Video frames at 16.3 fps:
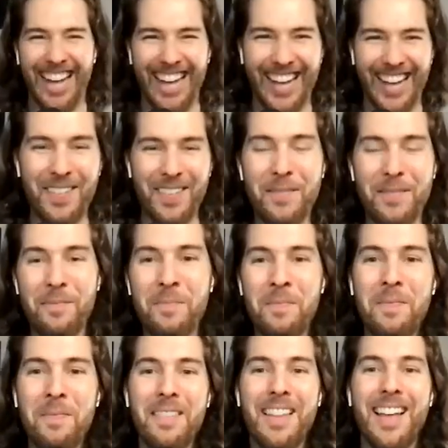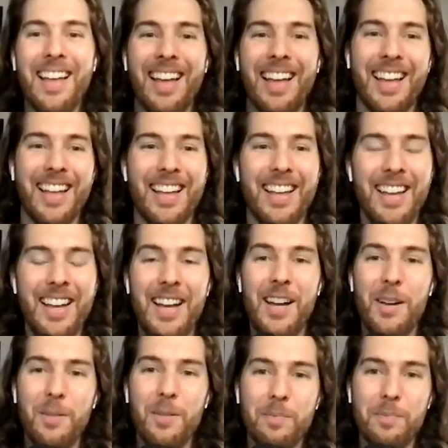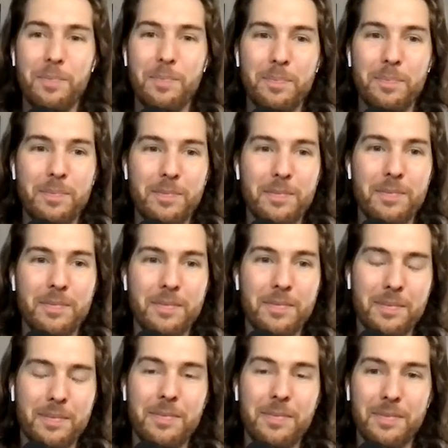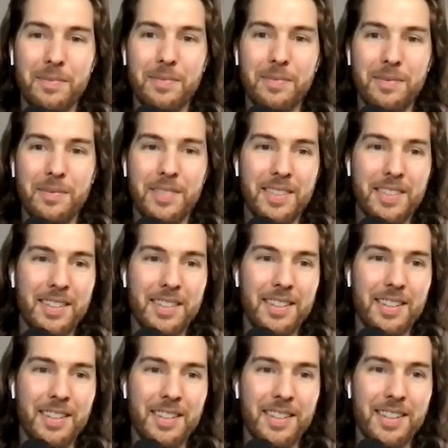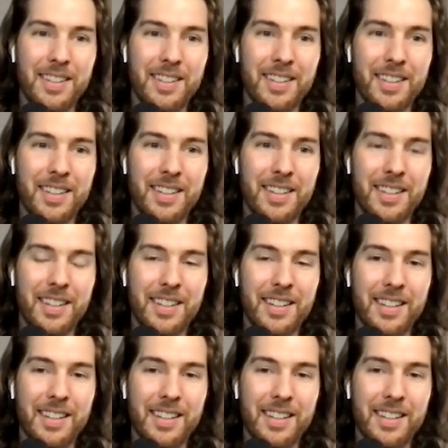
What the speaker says: (not speaking)